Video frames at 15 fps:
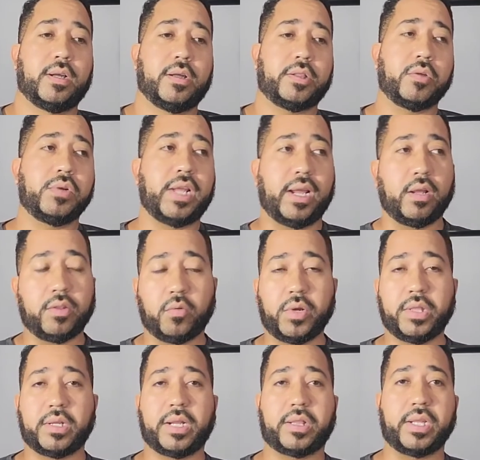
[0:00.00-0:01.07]
So now the
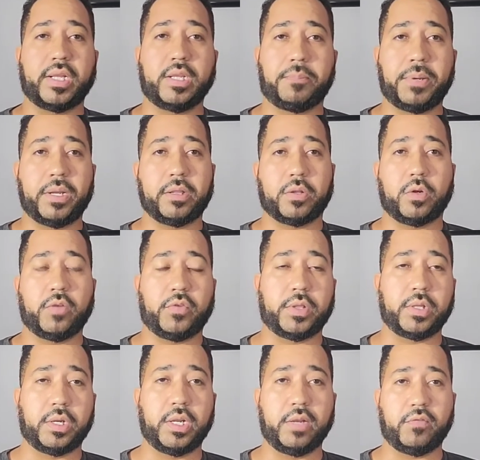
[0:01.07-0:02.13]
reason I say it depends on if
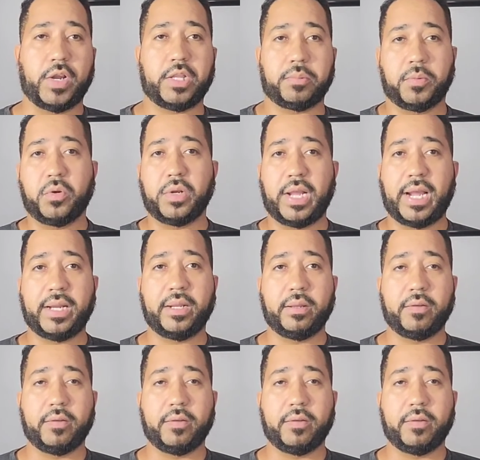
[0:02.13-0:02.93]
it's a good investment or not.